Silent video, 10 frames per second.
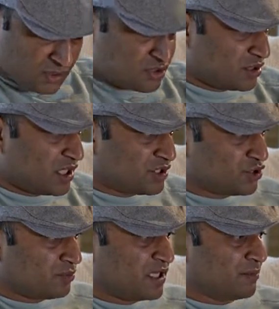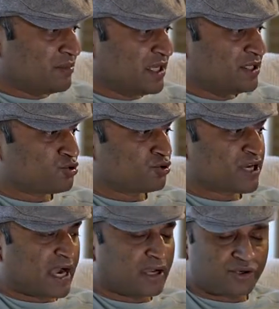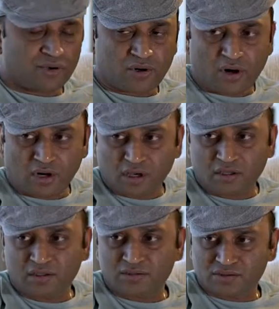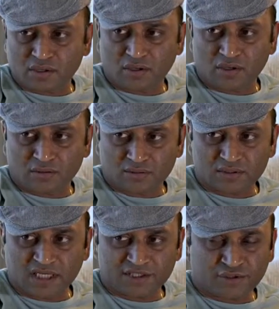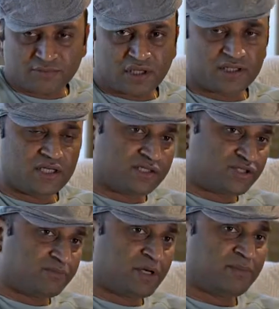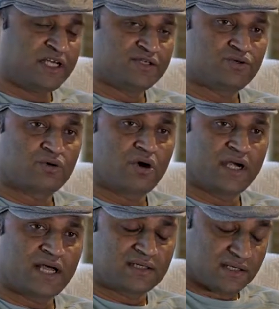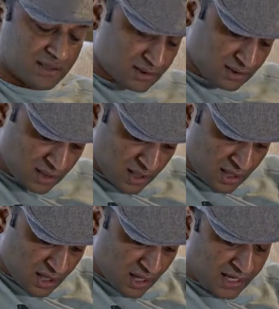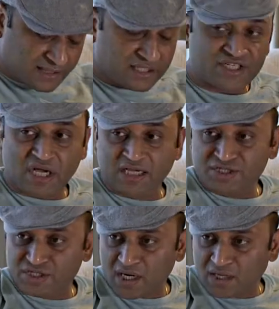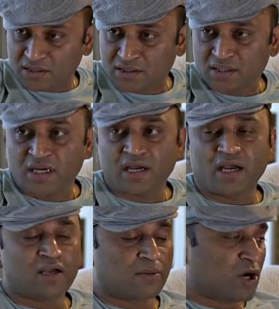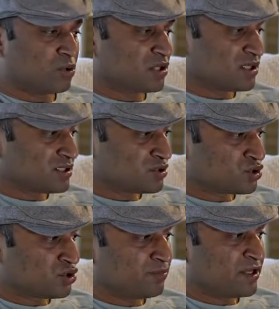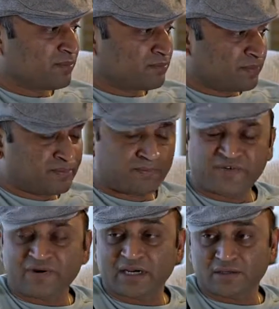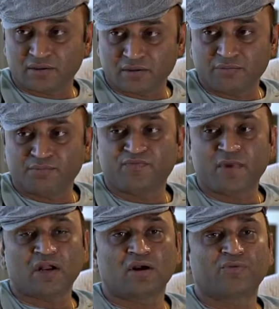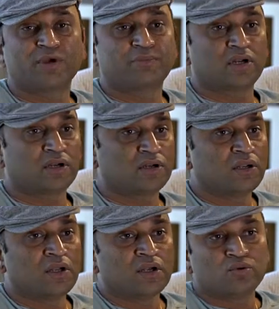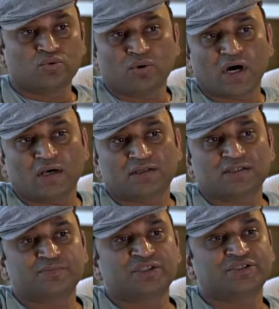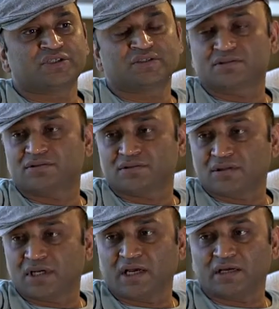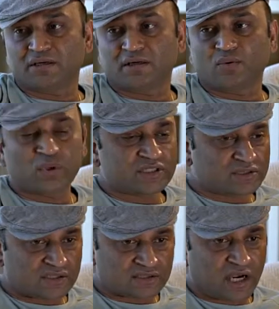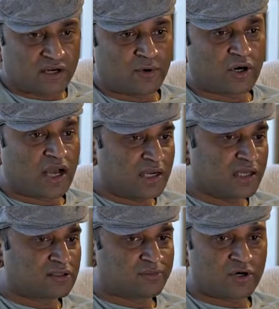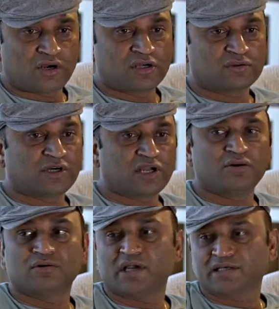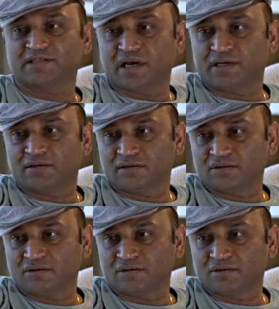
there should be a place to track your order. So there should be a place to contact us, and the size chart and about us should be perfectly good. A lot of people who are suspicious, like, what is this site about? I like the product but I don't like site.